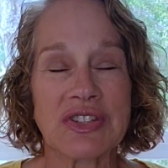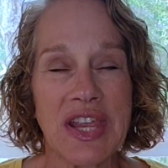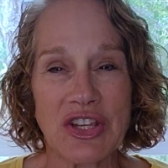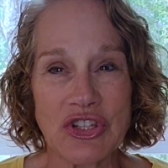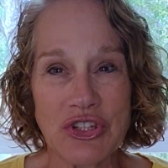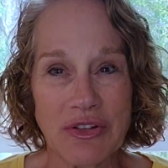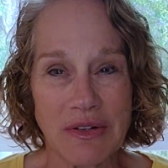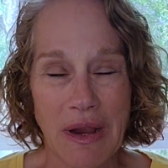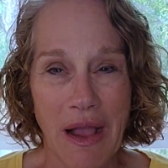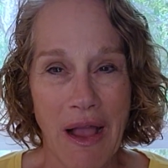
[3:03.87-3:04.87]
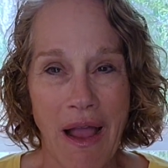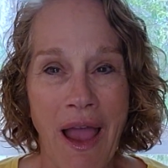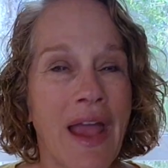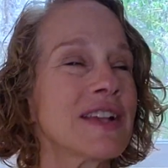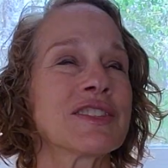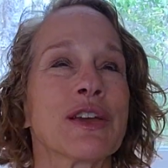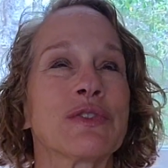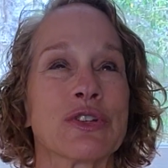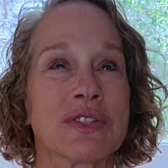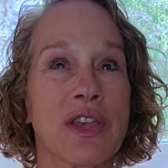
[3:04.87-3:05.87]
takes your eyes
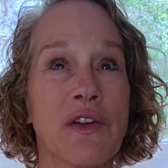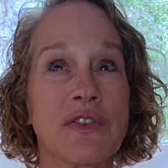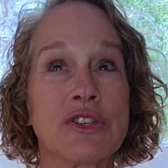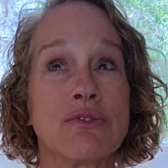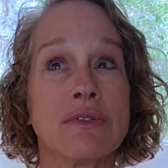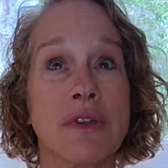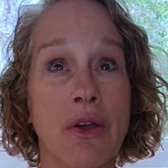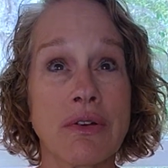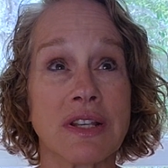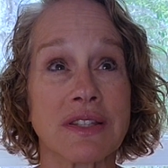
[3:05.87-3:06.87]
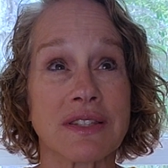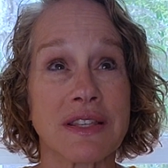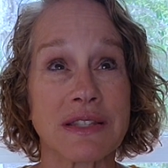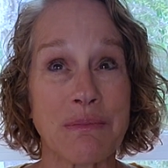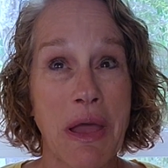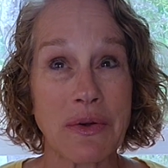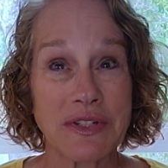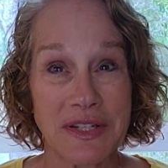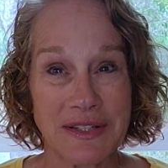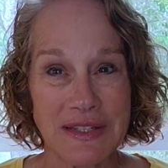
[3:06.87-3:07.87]
off yourself and you notice these
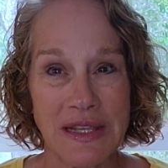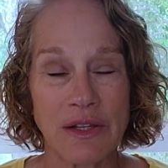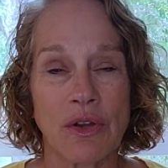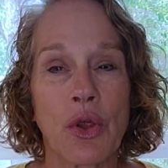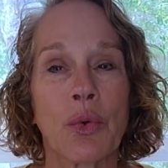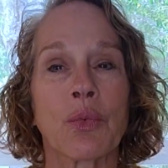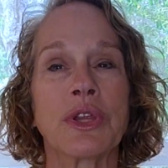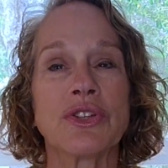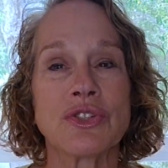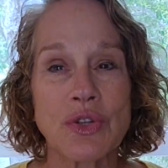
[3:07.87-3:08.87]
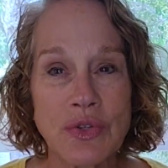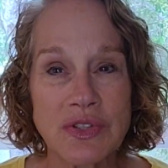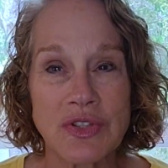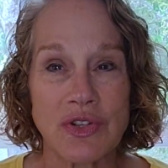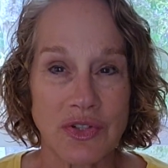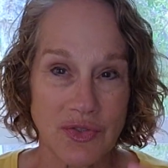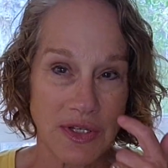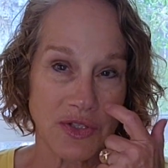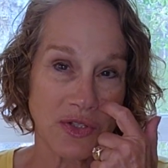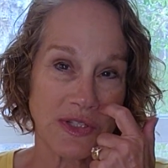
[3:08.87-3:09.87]
mountains. It reduces your
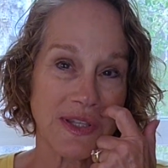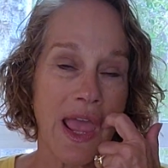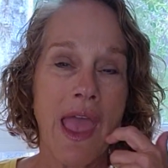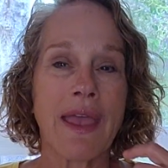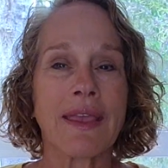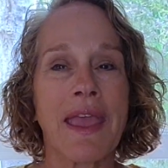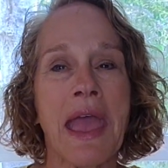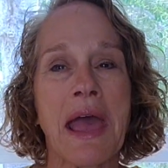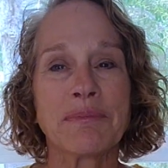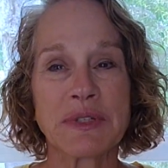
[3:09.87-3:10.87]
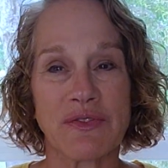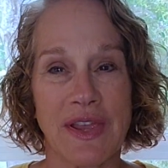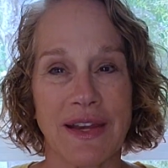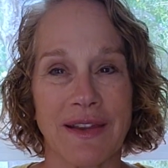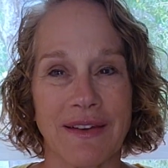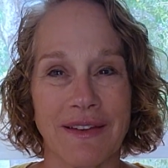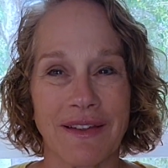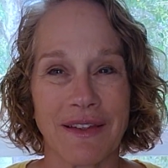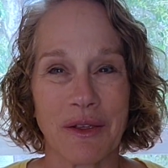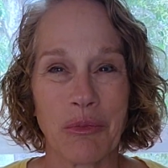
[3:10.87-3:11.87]
stress. You're just captivated
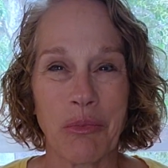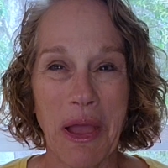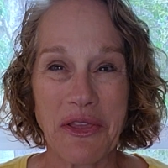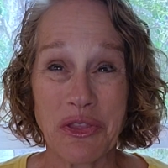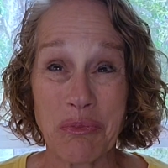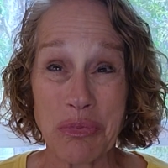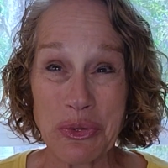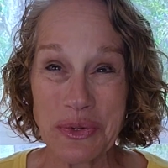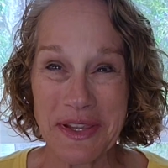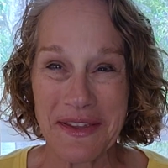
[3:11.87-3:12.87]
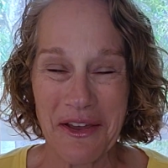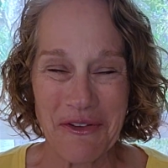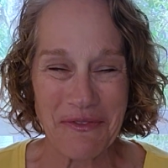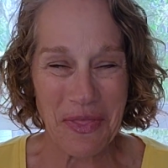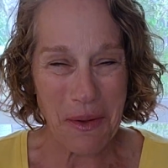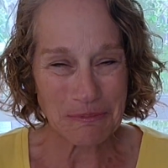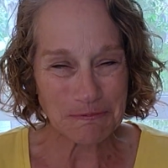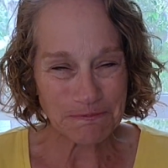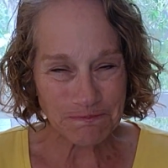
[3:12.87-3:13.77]
by the beauty of them.